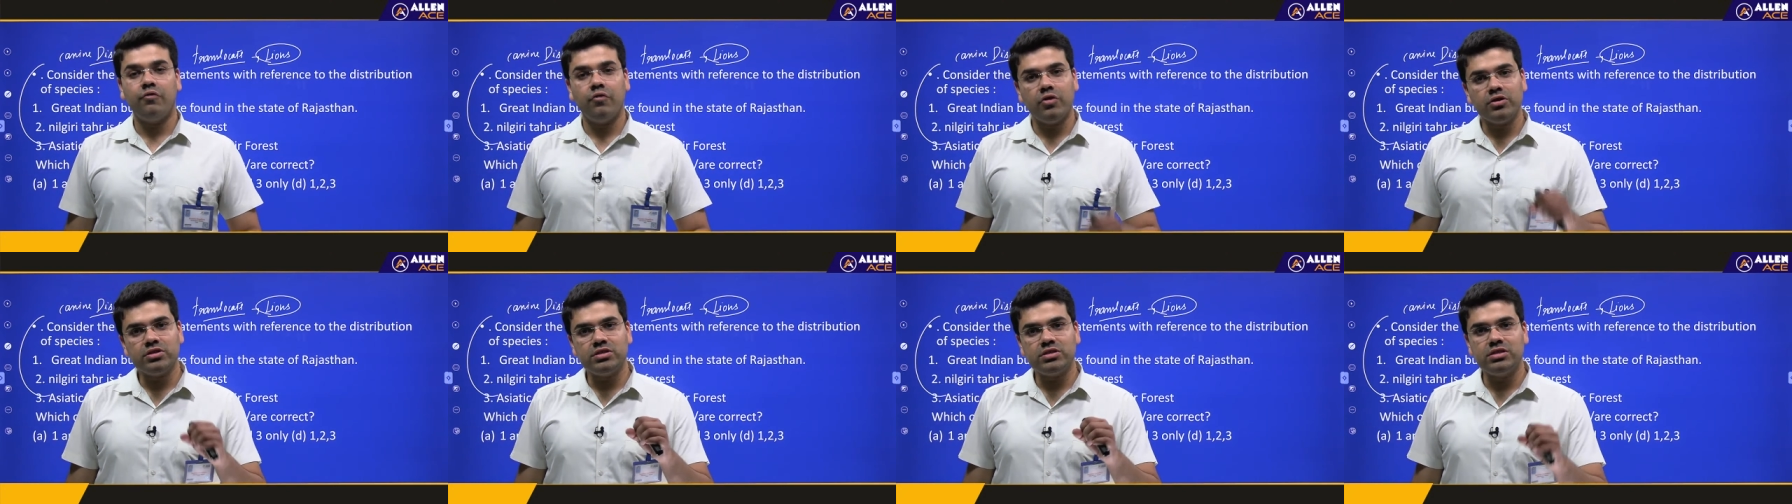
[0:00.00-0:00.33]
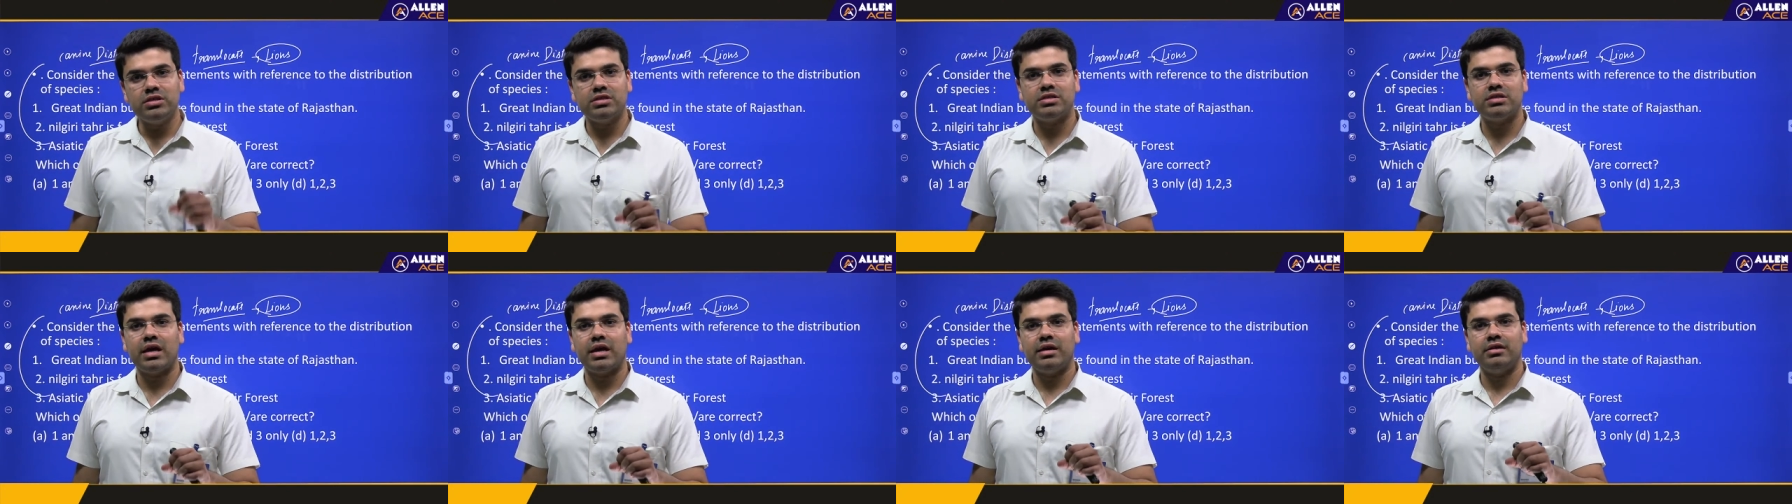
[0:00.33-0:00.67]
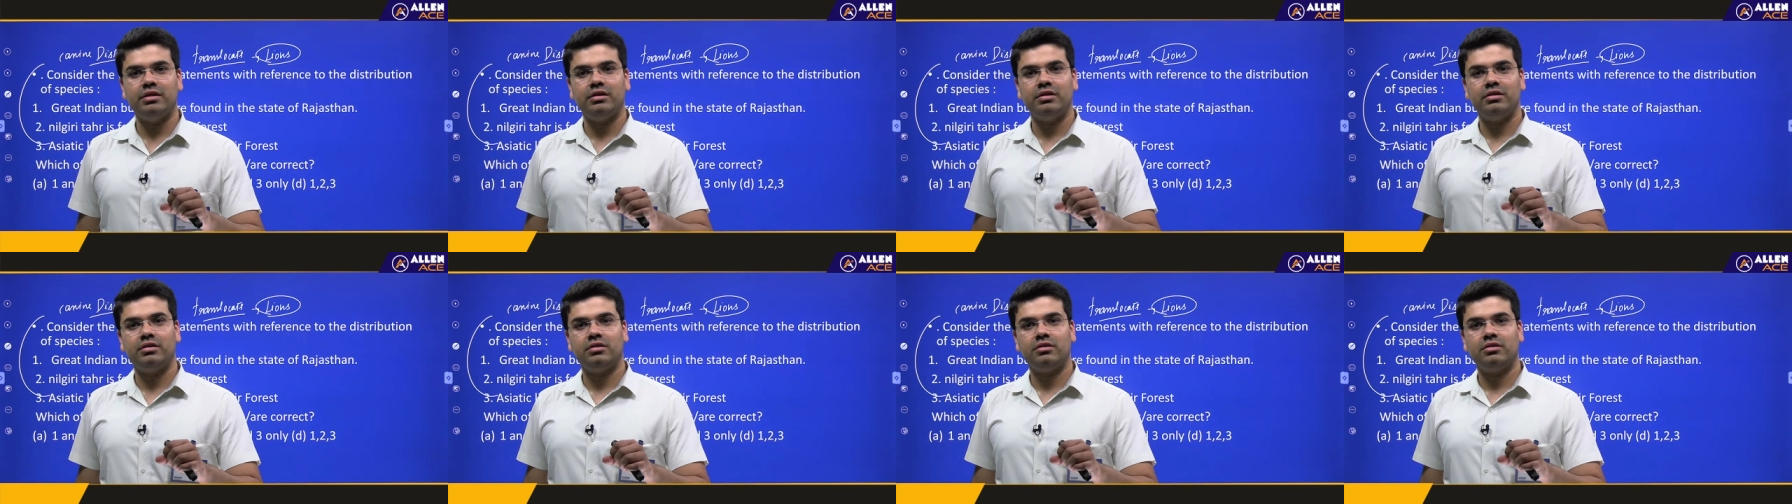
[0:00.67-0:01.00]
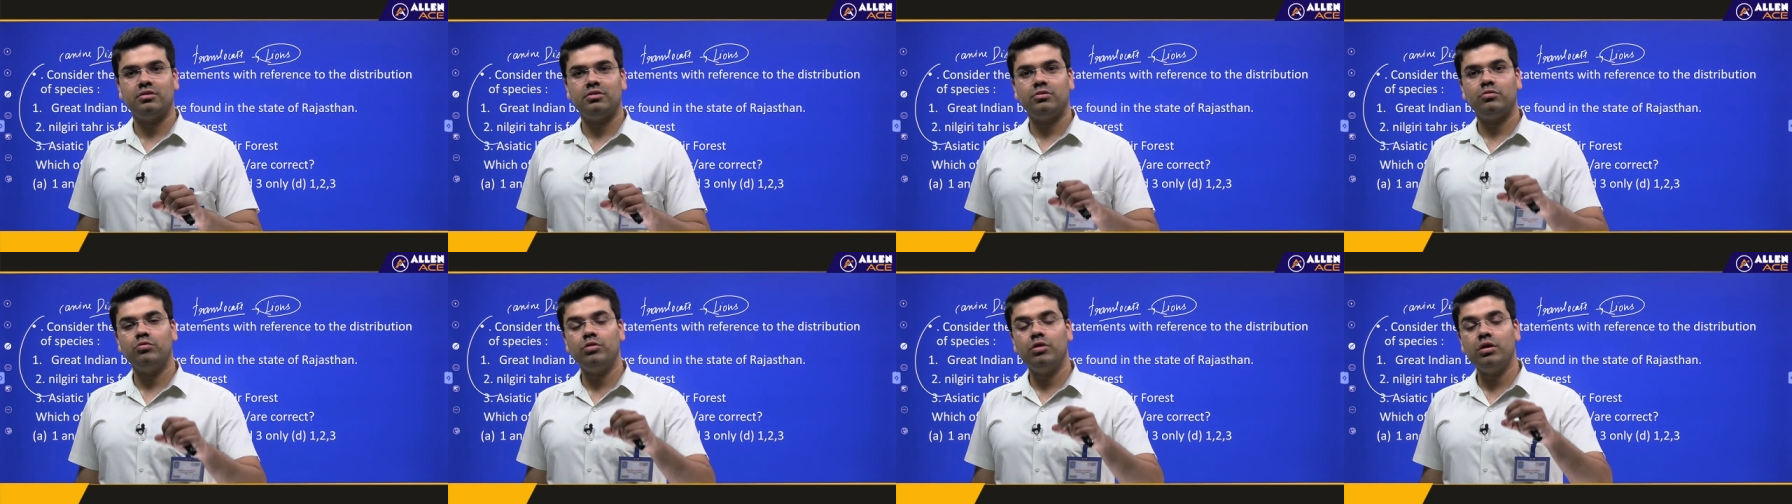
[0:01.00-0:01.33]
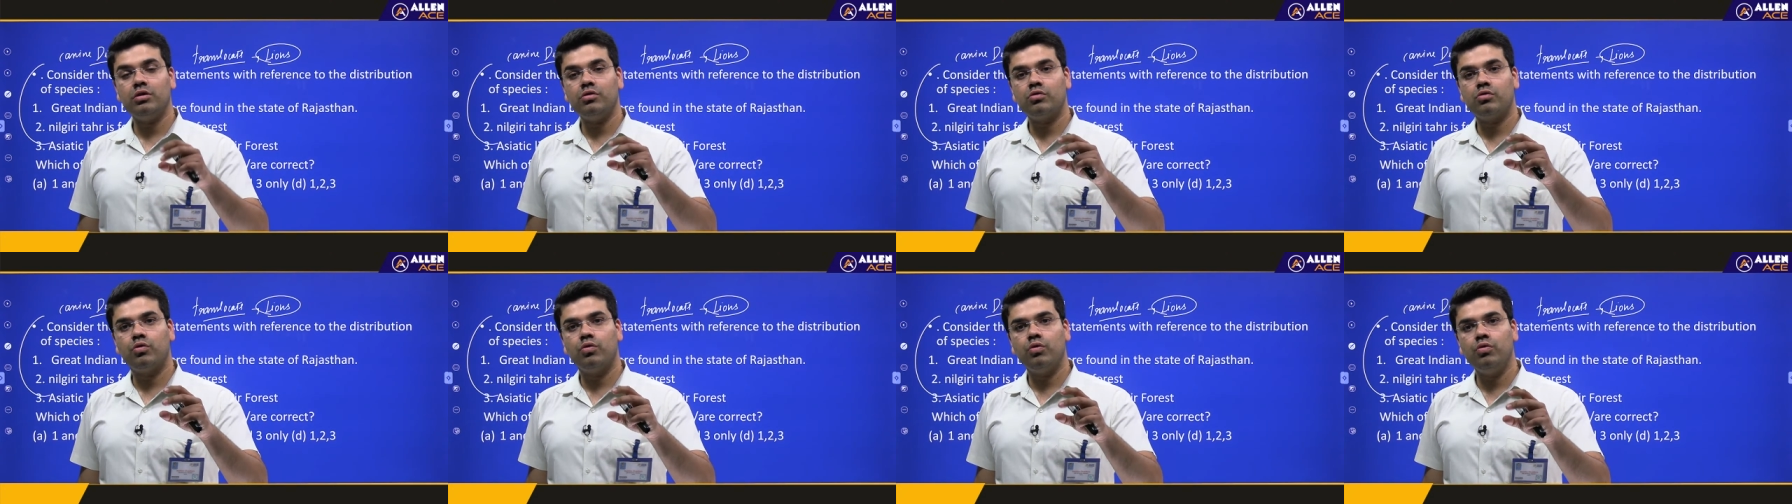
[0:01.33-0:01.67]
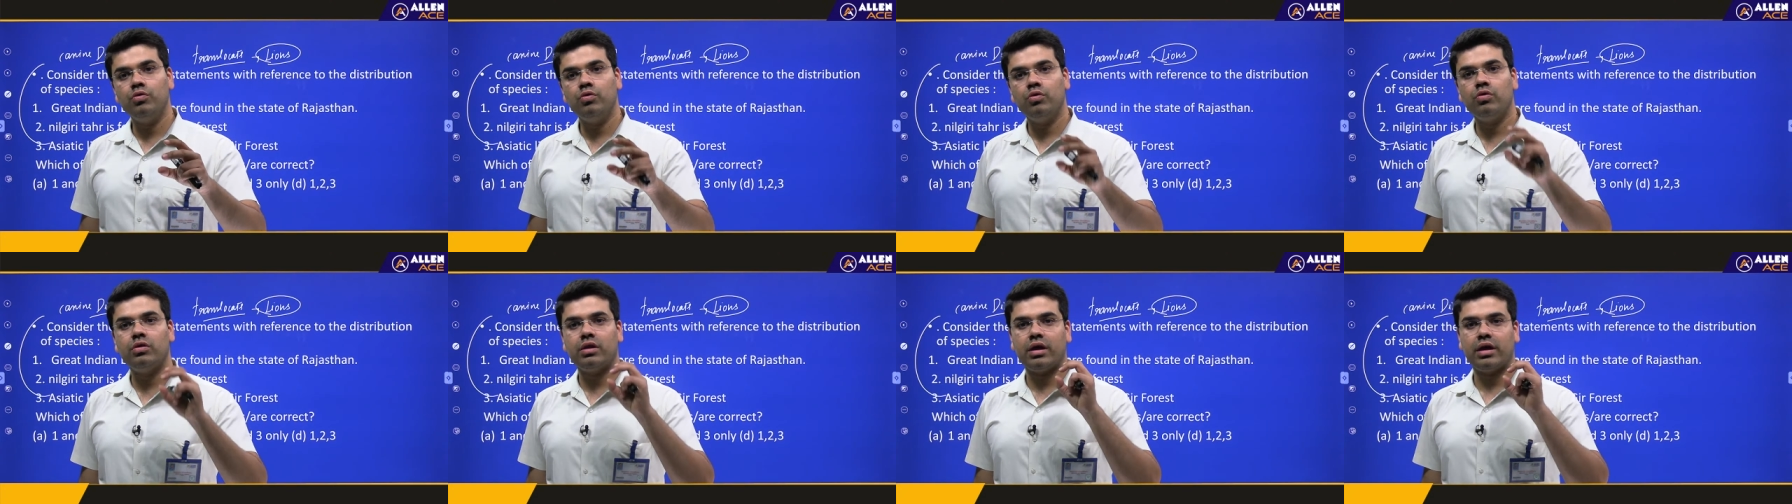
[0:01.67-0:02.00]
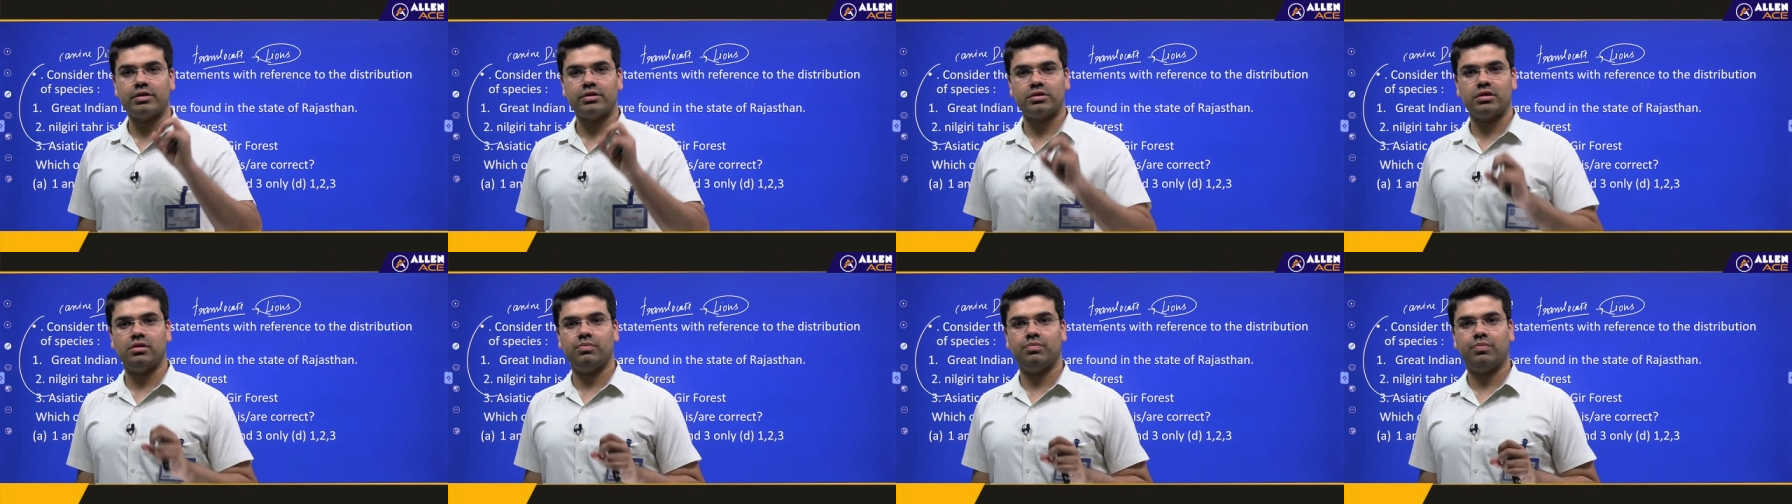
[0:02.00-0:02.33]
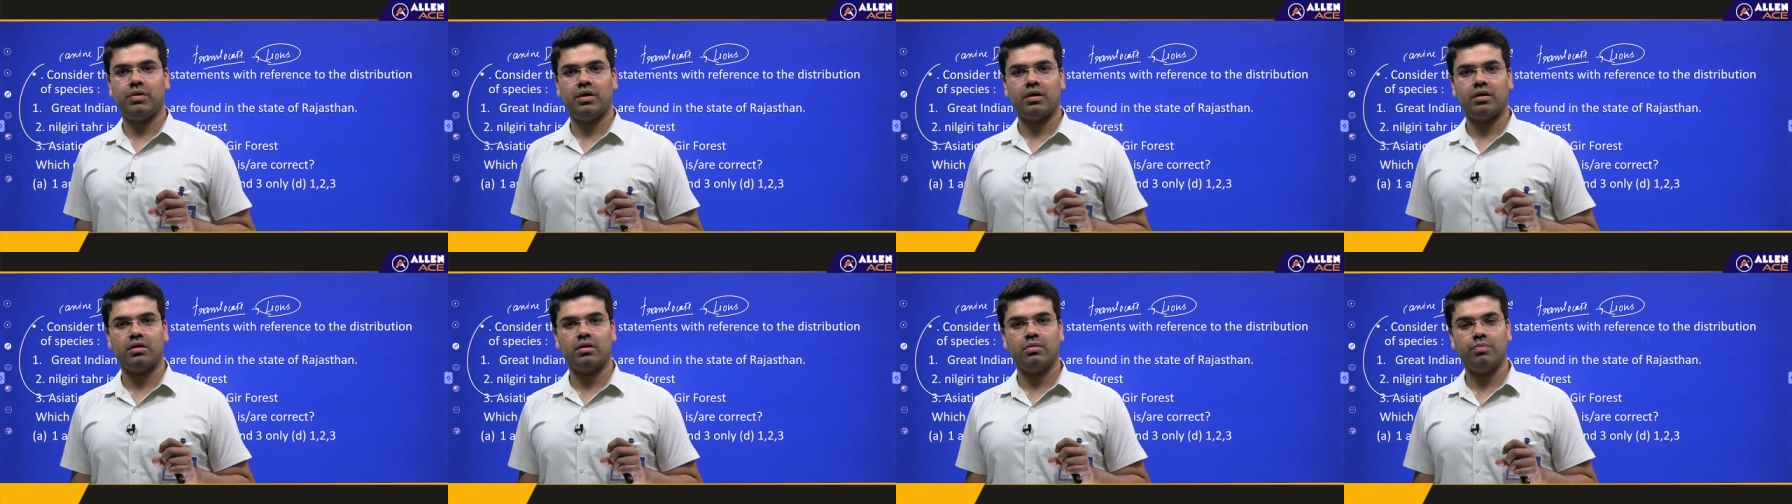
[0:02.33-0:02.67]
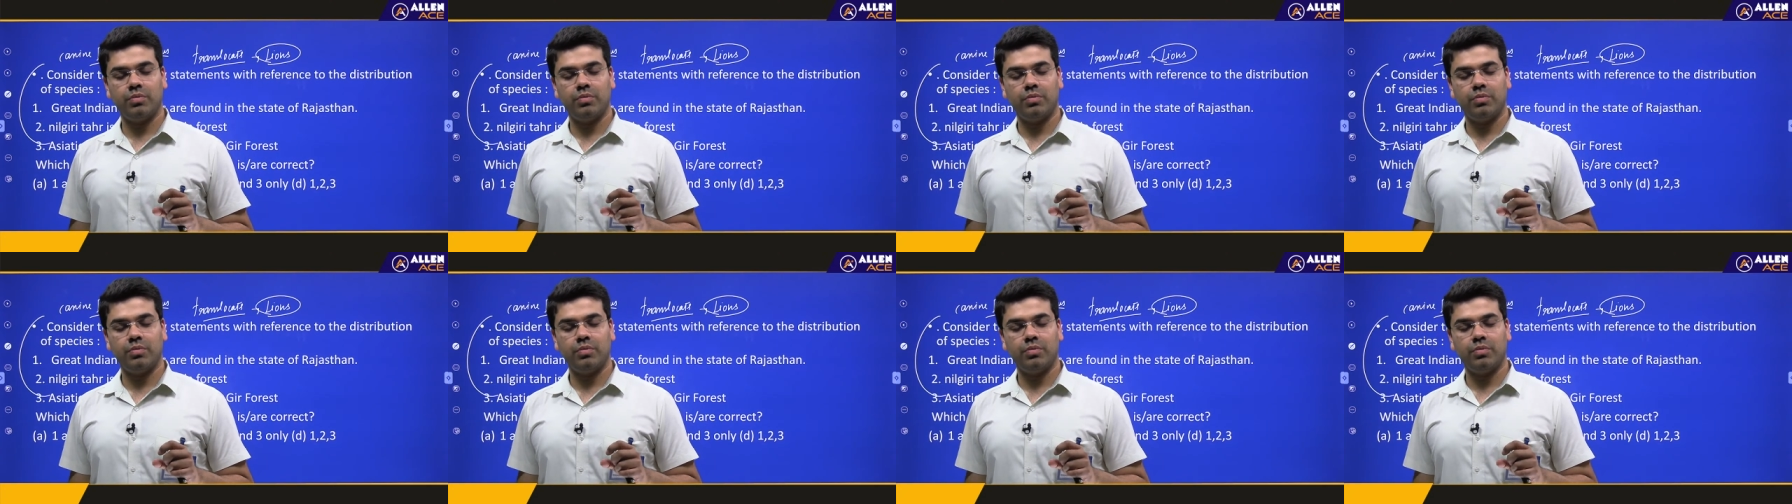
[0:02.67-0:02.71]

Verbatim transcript: was decided to the Kuno National Park,